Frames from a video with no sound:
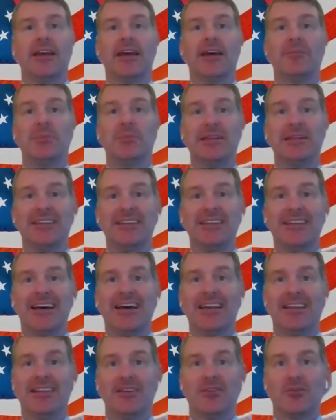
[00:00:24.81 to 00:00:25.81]
have been
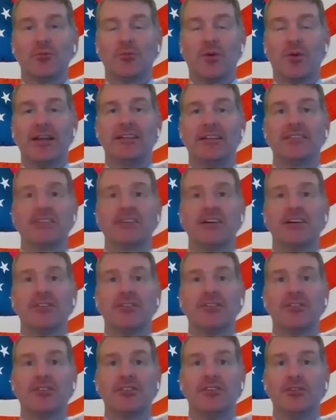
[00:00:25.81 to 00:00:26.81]
denied their rights
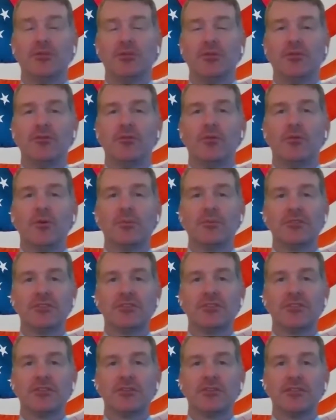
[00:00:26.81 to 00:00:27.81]
under the Uniformed
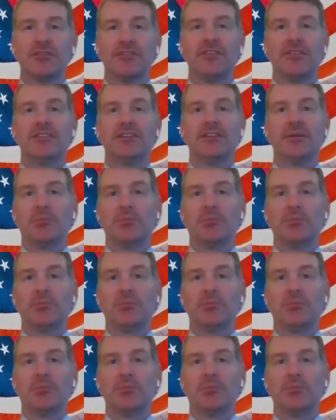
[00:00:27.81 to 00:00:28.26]
Services